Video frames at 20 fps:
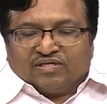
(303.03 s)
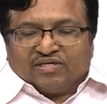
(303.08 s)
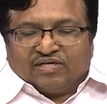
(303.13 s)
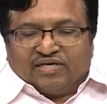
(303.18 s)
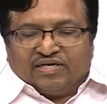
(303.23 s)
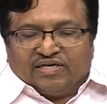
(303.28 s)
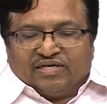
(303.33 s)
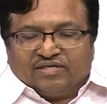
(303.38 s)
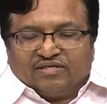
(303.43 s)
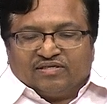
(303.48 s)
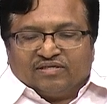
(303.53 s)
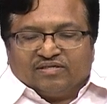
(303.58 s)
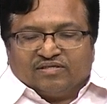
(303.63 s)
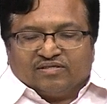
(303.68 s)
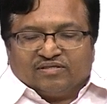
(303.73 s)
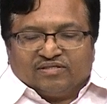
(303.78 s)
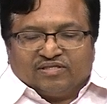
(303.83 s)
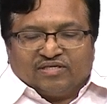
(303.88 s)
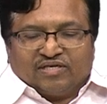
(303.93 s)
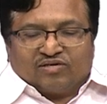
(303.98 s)
and
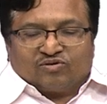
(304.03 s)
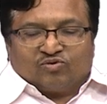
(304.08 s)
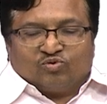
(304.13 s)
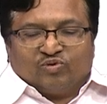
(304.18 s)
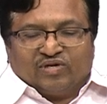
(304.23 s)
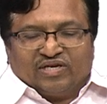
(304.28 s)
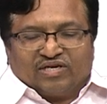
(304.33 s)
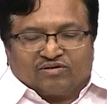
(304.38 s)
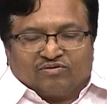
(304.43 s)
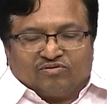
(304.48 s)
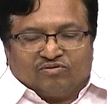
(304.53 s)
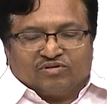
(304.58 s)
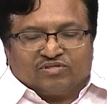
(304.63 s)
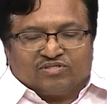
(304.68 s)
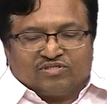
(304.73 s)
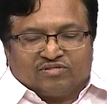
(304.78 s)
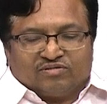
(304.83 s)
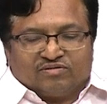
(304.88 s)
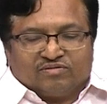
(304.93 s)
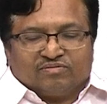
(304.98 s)
there are two
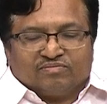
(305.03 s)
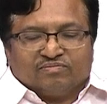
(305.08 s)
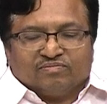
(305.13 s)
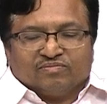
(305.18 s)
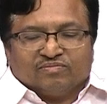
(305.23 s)
electrodes